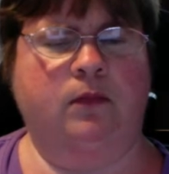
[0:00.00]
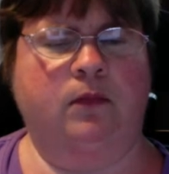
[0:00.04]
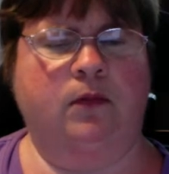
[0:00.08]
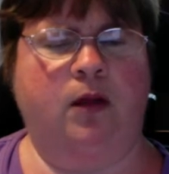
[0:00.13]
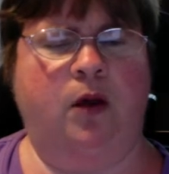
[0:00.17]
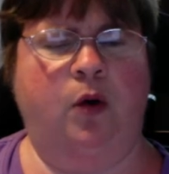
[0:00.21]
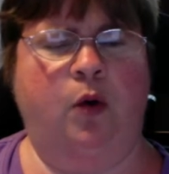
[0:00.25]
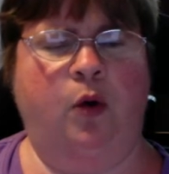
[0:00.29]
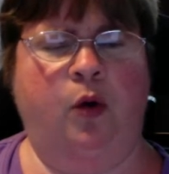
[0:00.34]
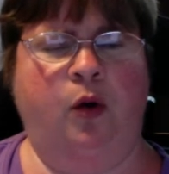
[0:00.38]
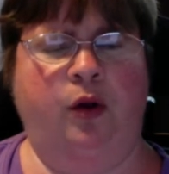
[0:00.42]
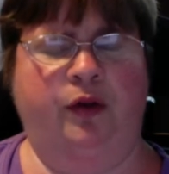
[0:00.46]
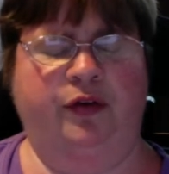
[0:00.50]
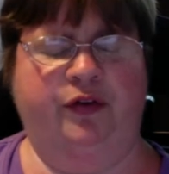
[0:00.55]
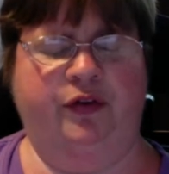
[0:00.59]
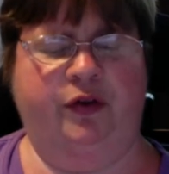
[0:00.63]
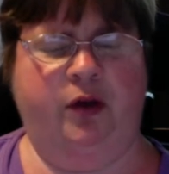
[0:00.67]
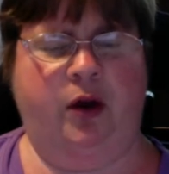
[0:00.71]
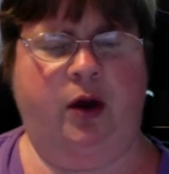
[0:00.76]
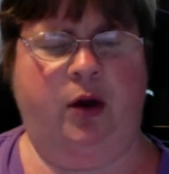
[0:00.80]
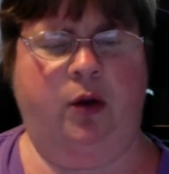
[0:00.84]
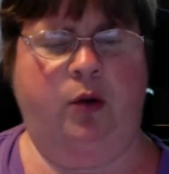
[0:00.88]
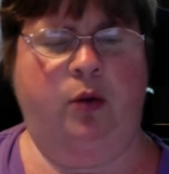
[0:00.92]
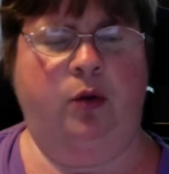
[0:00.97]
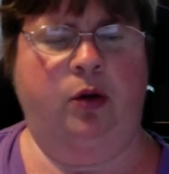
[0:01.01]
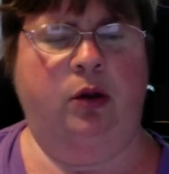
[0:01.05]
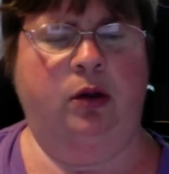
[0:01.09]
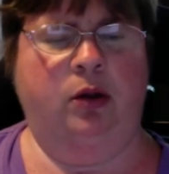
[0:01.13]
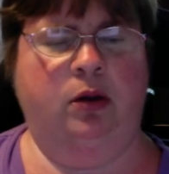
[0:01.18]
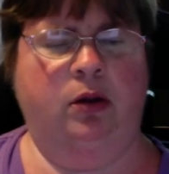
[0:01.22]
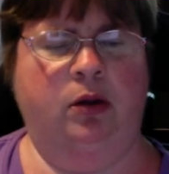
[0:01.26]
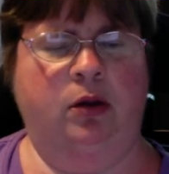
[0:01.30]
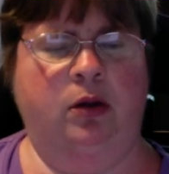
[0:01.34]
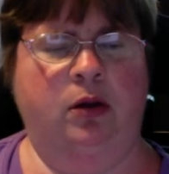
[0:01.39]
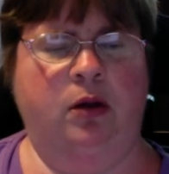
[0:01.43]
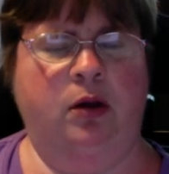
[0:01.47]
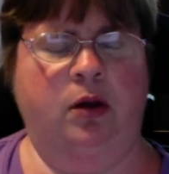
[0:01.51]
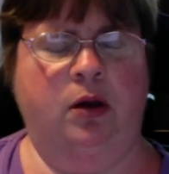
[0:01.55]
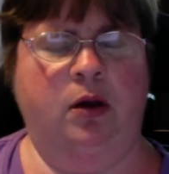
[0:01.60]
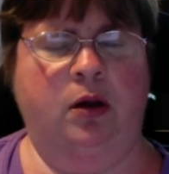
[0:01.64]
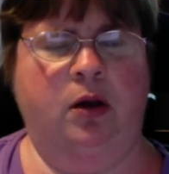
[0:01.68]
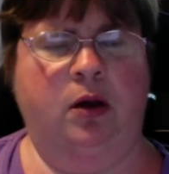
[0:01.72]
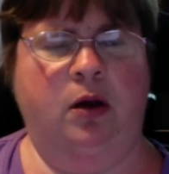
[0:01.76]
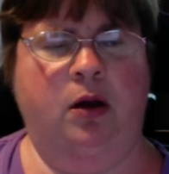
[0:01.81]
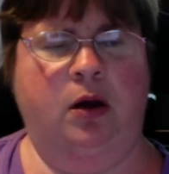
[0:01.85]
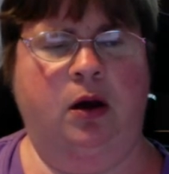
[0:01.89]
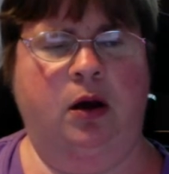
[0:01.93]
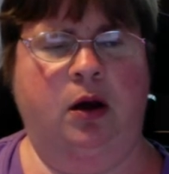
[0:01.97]
Also,
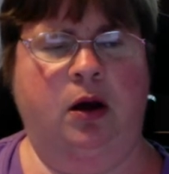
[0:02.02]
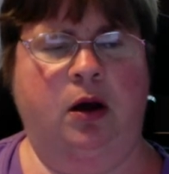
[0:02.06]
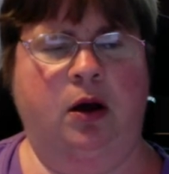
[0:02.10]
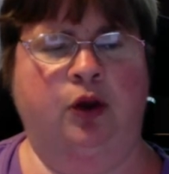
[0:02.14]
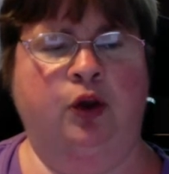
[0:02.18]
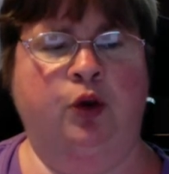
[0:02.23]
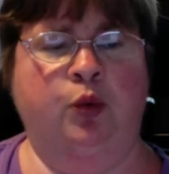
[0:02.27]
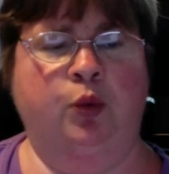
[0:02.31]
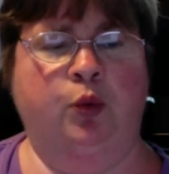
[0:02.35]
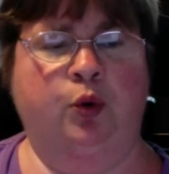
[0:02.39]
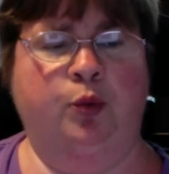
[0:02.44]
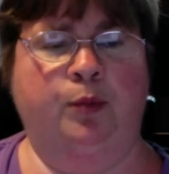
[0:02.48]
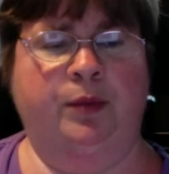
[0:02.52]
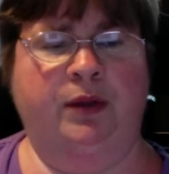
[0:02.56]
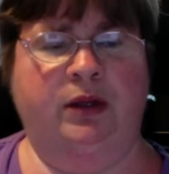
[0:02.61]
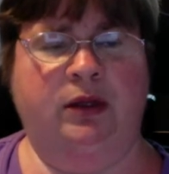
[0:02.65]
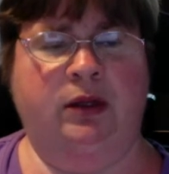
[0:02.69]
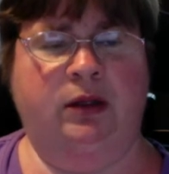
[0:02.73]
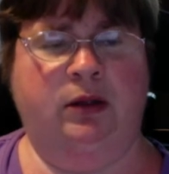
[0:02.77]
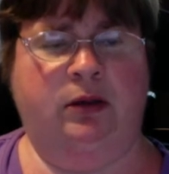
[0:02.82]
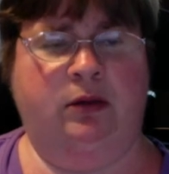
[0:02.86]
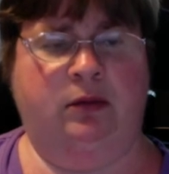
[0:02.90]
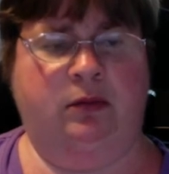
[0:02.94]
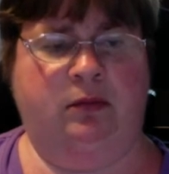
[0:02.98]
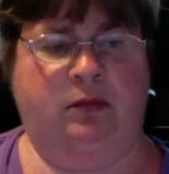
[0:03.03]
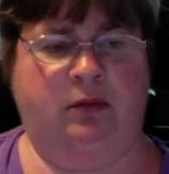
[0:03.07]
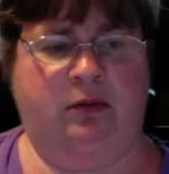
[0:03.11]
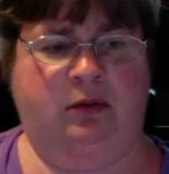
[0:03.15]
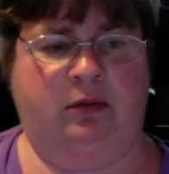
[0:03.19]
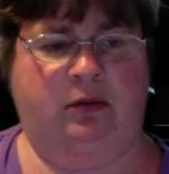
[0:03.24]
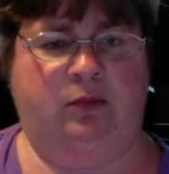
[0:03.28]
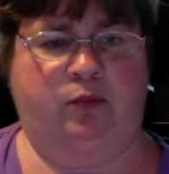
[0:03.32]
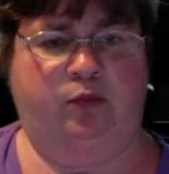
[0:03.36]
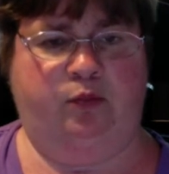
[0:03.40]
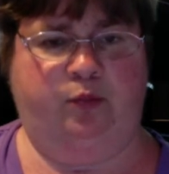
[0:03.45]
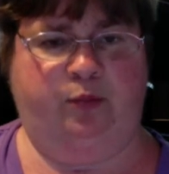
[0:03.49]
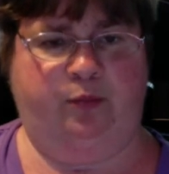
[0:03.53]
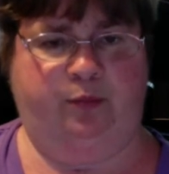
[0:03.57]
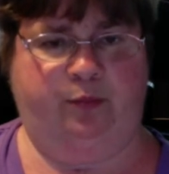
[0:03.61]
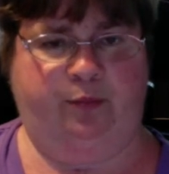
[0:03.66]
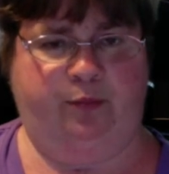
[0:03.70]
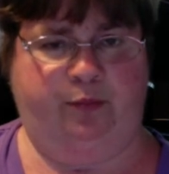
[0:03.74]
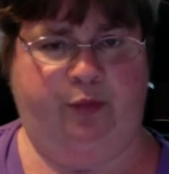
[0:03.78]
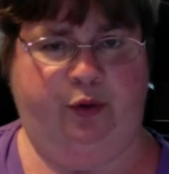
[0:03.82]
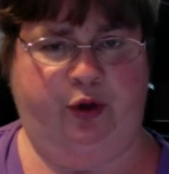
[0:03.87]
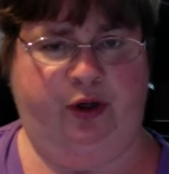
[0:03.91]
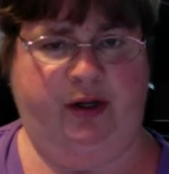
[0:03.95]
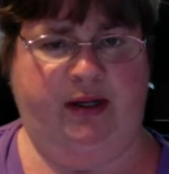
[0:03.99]
you will be
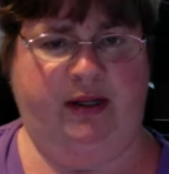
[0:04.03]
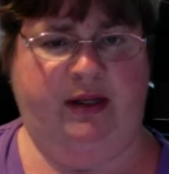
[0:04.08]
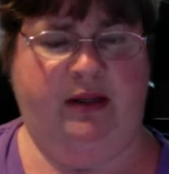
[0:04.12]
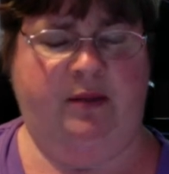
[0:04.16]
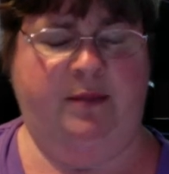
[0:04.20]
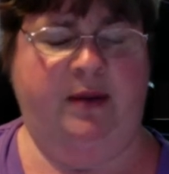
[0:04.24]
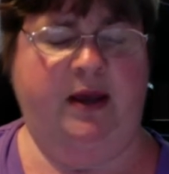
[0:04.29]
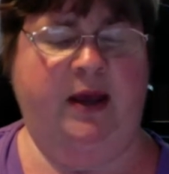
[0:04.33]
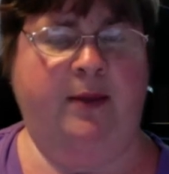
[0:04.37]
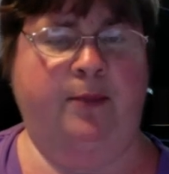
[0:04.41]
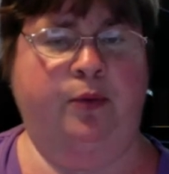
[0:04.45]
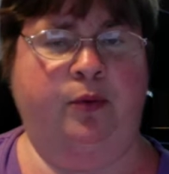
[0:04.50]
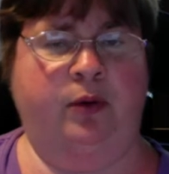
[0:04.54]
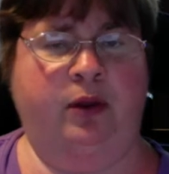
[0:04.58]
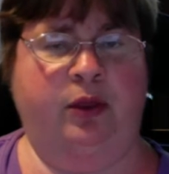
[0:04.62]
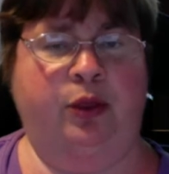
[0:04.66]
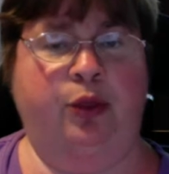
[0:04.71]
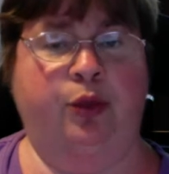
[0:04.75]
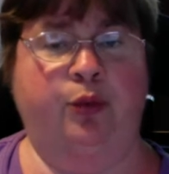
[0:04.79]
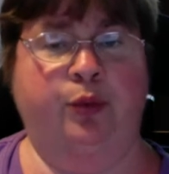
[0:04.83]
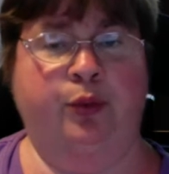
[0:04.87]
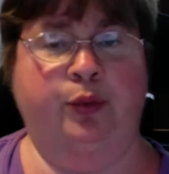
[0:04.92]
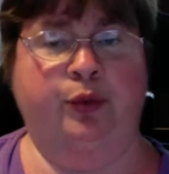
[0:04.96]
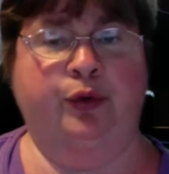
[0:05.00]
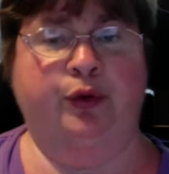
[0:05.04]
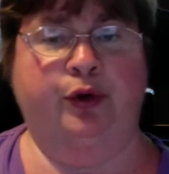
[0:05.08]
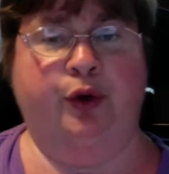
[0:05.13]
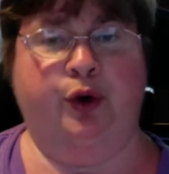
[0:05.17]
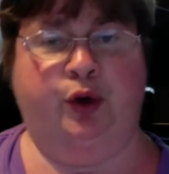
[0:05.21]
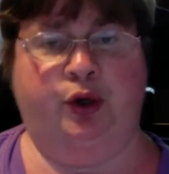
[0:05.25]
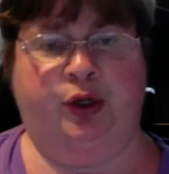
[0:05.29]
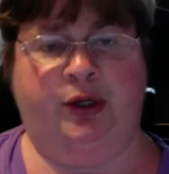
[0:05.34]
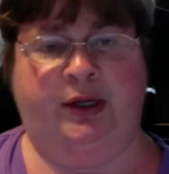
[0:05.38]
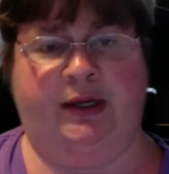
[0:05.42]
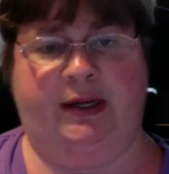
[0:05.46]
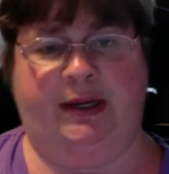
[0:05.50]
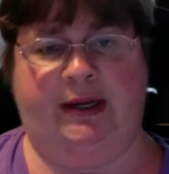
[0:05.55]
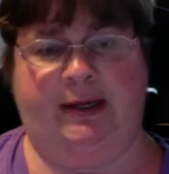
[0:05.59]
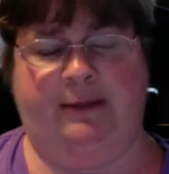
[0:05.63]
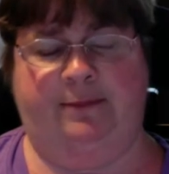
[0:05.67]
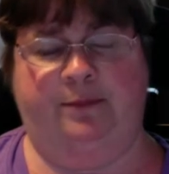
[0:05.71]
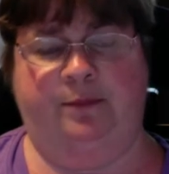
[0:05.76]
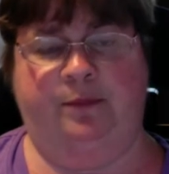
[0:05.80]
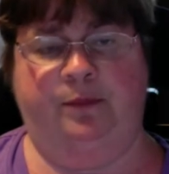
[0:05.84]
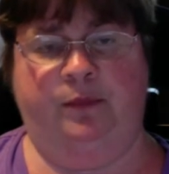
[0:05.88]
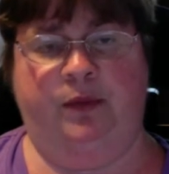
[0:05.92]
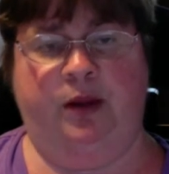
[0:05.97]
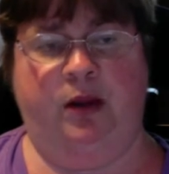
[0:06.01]
putting the paper in through Turnitin.
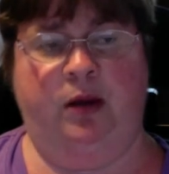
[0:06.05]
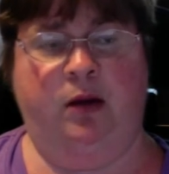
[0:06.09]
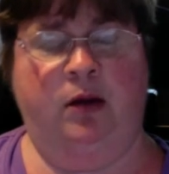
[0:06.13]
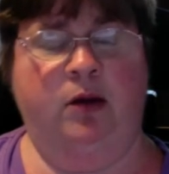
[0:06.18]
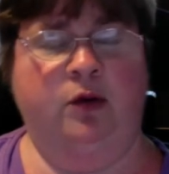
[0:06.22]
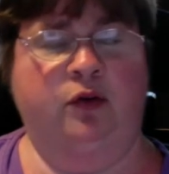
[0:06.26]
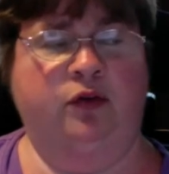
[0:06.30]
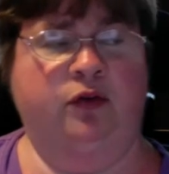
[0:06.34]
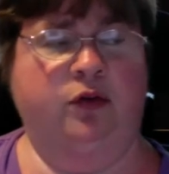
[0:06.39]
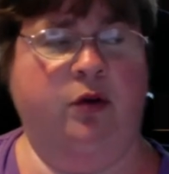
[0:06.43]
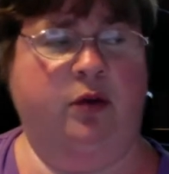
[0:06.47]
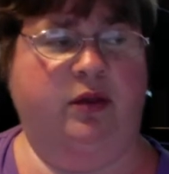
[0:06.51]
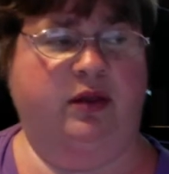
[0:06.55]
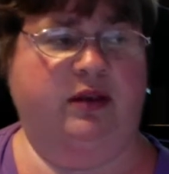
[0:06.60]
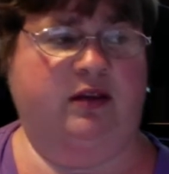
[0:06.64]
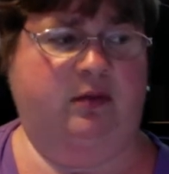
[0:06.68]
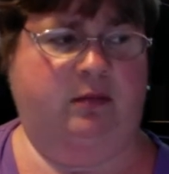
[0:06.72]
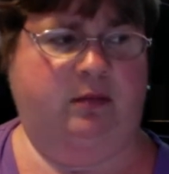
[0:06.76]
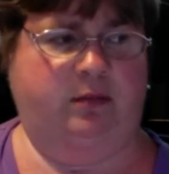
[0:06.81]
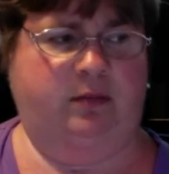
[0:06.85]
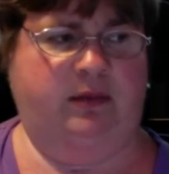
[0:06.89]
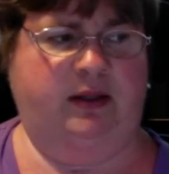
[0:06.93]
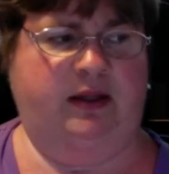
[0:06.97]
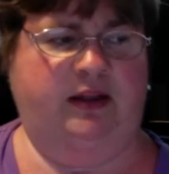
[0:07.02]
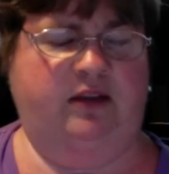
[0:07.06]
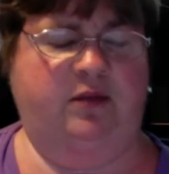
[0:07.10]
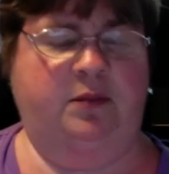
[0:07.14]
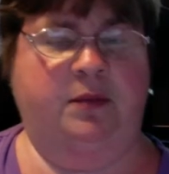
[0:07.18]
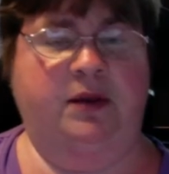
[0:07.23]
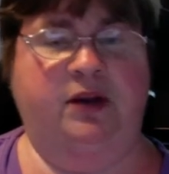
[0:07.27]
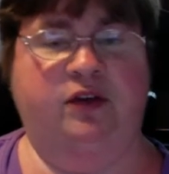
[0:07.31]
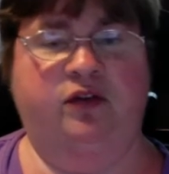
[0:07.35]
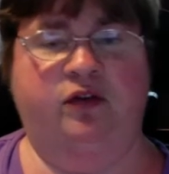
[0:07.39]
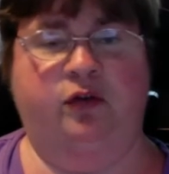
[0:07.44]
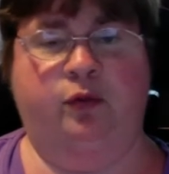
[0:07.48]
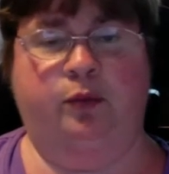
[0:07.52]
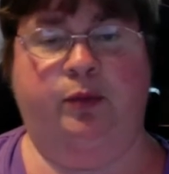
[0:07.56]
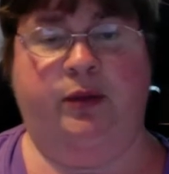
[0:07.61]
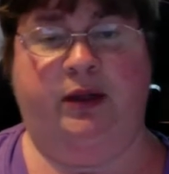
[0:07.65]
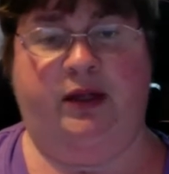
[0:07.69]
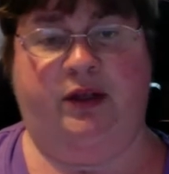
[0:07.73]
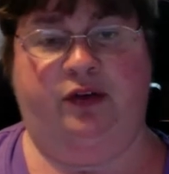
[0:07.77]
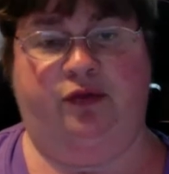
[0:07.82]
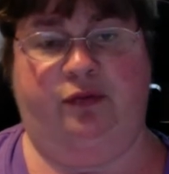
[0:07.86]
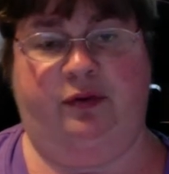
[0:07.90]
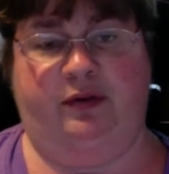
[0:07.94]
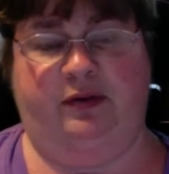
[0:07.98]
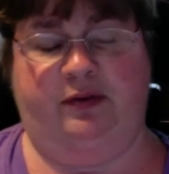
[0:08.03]
So this leads me to
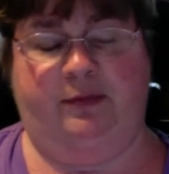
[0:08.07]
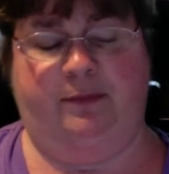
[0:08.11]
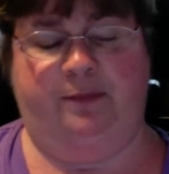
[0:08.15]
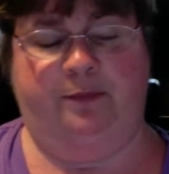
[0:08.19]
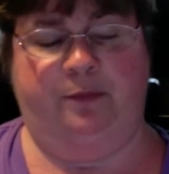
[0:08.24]
plagiarism.